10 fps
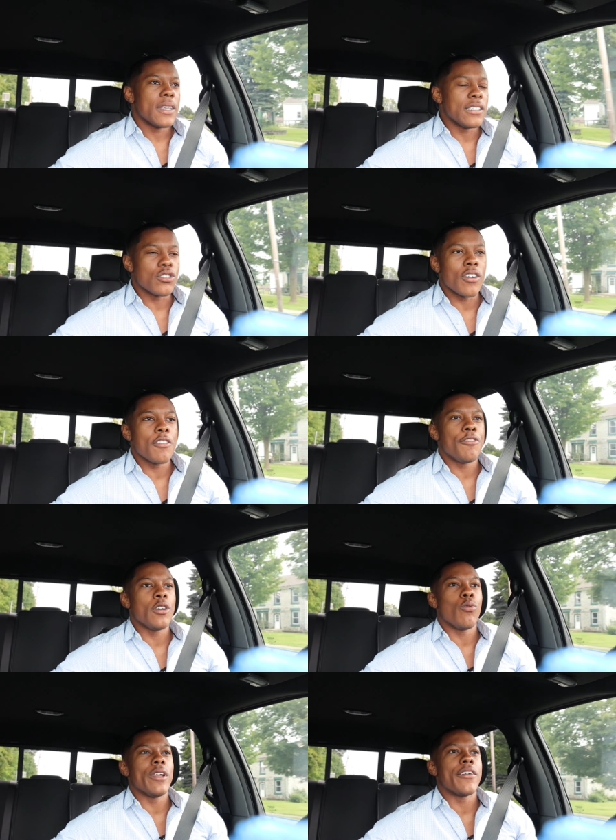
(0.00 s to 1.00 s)
It's going to
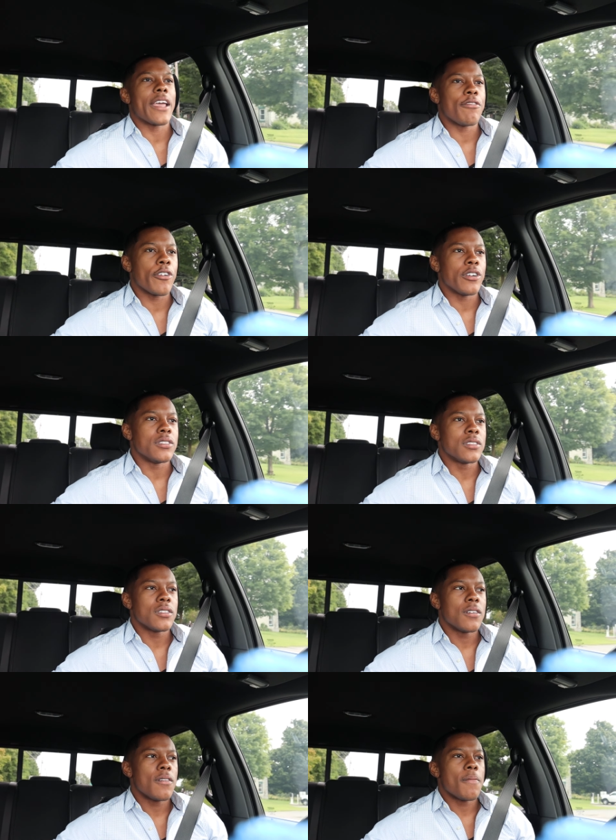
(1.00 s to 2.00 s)
feel weird at first.
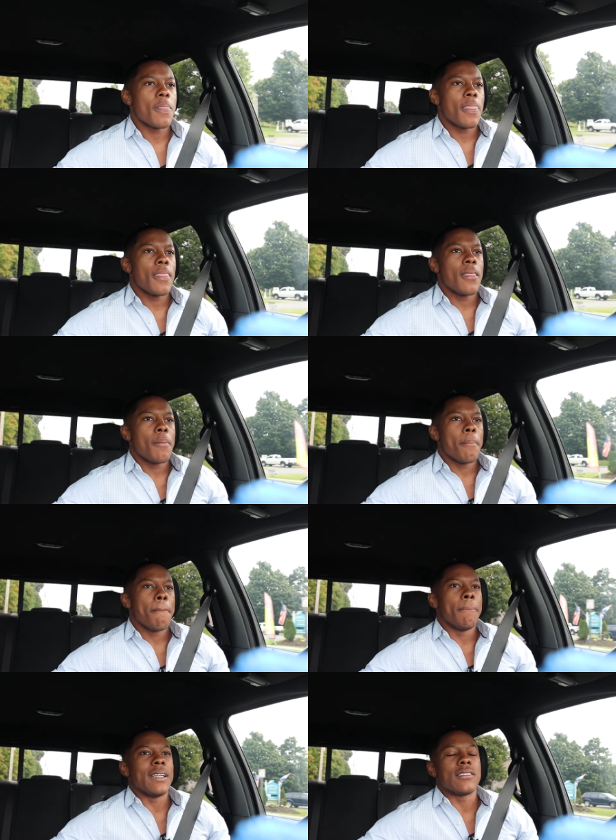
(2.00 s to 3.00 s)

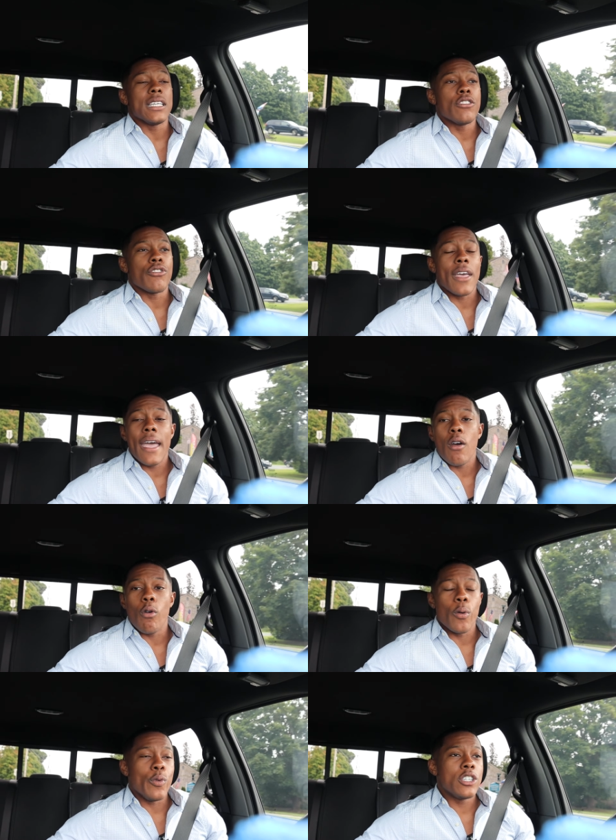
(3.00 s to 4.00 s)
But it's either that
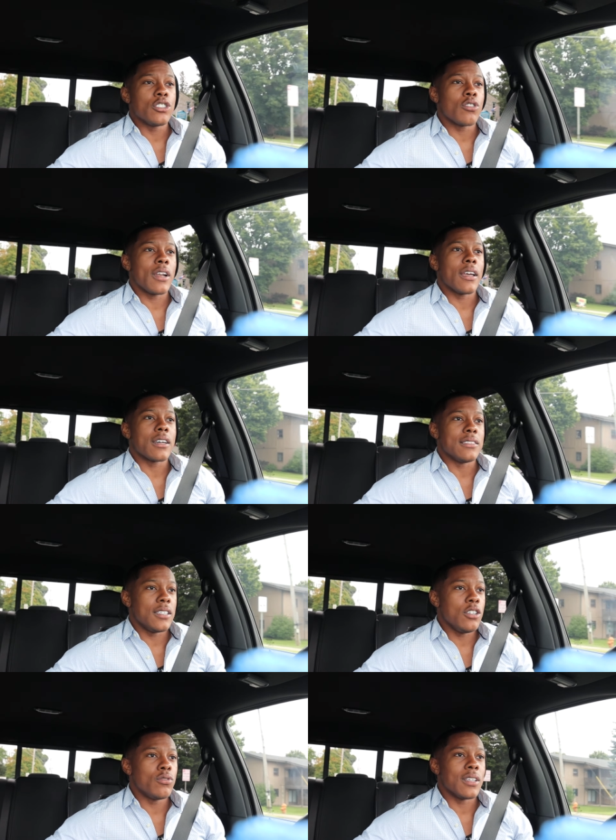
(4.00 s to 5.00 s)
or we're just going to
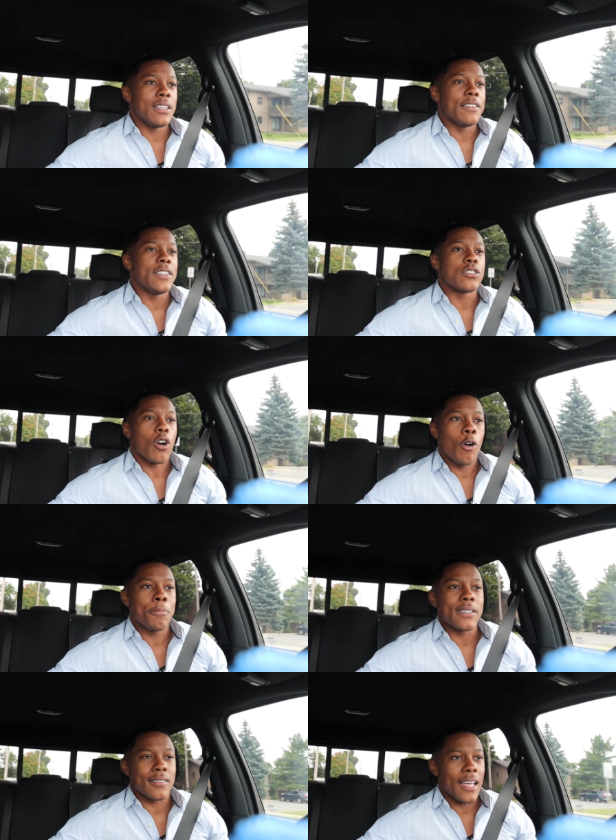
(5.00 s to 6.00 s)
continue to live this
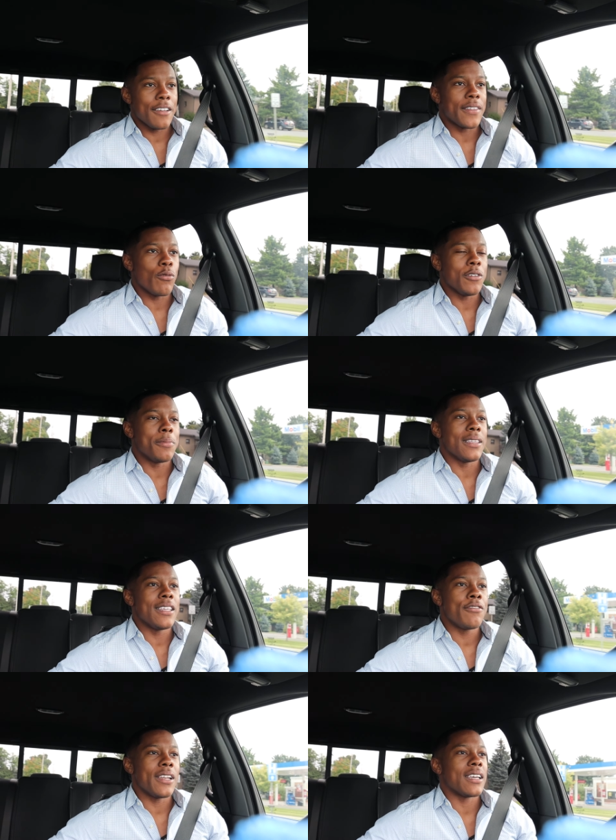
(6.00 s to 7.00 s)
hopeless life that we've been
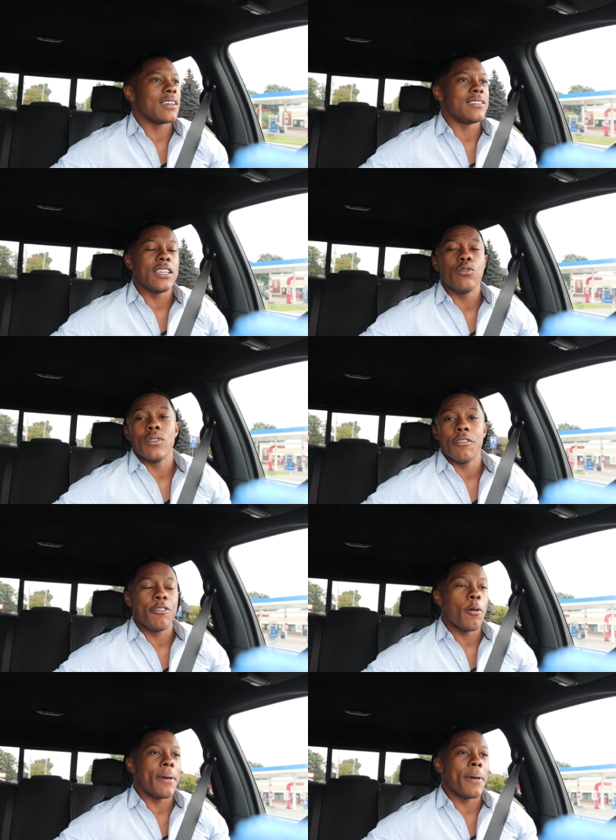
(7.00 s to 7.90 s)
living and continuing to feel